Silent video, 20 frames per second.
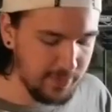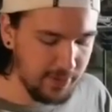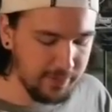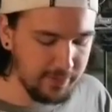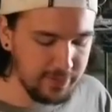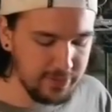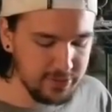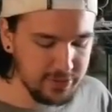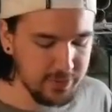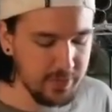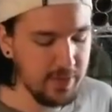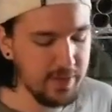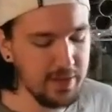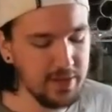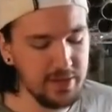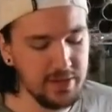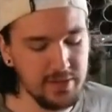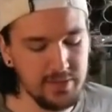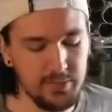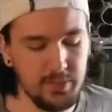really sure why that
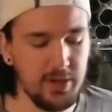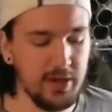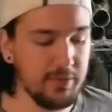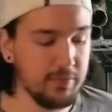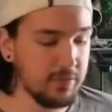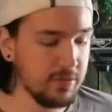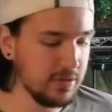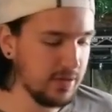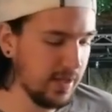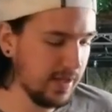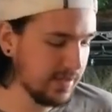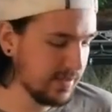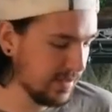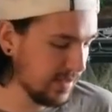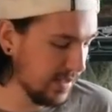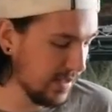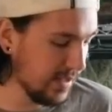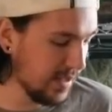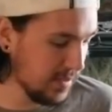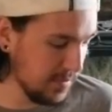is, but I would like to
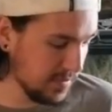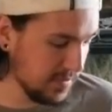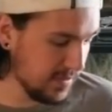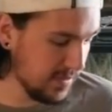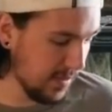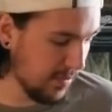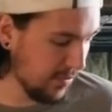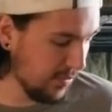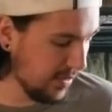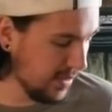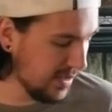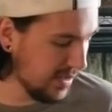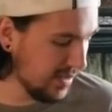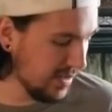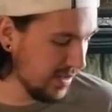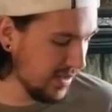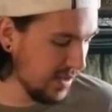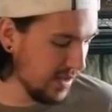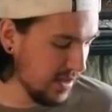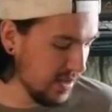get him separated.
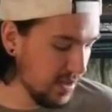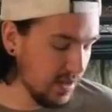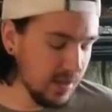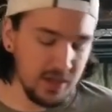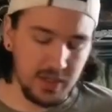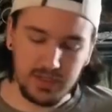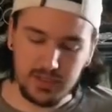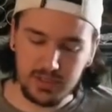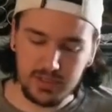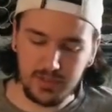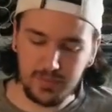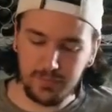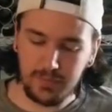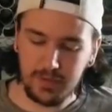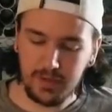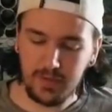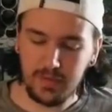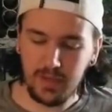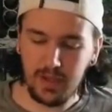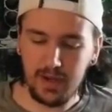just to
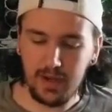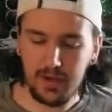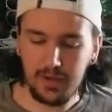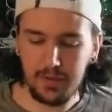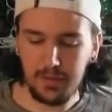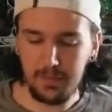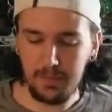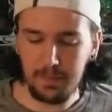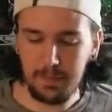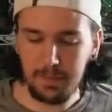figure that out.